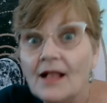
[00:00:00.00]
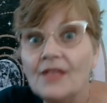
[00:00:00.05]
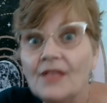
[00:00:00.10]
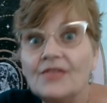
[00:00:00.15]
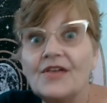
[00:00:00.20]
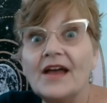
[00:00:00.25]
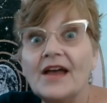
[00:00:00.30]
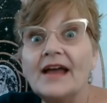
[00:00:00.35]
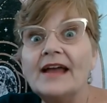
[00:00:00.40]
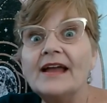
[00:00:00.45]

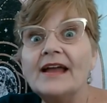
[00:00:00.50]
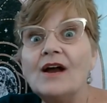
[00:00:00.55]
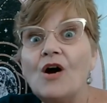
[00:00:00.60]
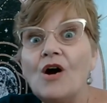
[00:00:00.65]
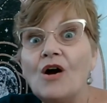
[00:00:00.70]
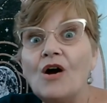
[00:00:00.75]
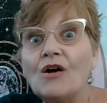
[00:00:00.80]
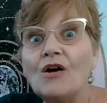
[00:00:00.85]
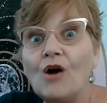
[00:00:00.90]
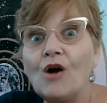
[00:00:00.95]
They
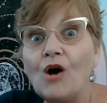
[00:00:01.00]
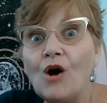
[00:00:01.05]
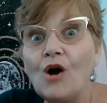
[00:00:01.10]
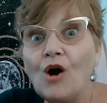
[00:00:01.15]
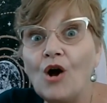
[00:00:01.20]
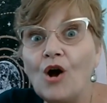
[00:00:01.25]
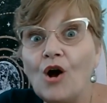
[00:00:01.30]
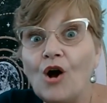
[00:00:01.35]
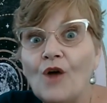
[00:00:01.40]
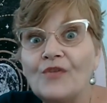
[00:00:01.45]
are
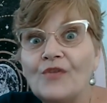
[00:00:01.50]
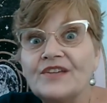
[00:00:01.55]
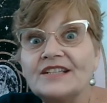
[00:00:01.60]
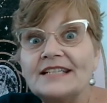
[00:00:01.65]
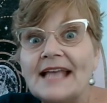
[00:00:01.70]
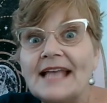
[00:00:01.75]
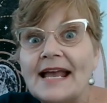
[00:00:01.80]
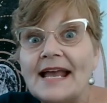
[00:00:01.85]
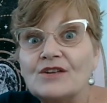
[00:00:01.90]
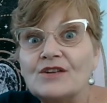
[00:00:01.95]
all, this
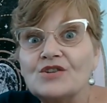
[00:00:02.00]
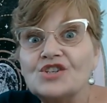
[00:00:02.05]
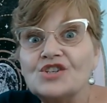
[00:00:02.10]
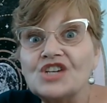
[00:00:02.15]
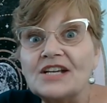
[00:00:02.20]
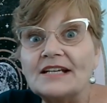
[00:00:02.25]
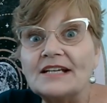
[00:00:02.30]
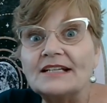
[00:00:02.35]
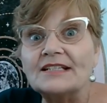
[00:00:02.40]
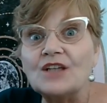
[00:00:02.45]

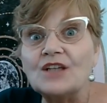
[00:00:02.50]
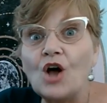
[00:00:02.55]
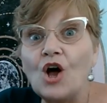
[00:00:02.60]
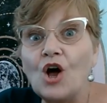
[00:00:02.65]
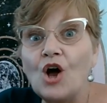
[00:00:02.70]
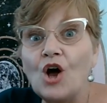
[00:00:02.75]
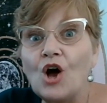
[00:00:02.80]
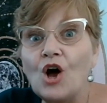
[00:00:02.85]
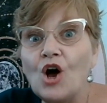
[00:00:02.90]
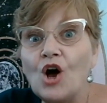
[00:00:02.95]
energy is
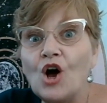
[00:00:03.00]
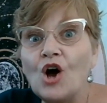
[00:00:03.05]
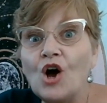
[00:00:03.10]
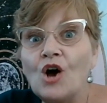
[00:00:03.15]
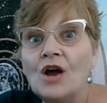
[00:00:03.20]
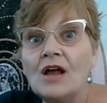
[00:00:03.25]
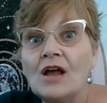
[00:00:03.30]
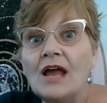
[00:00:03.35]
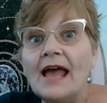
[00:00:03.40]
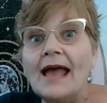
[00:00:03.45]

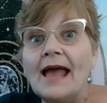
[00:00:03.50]
all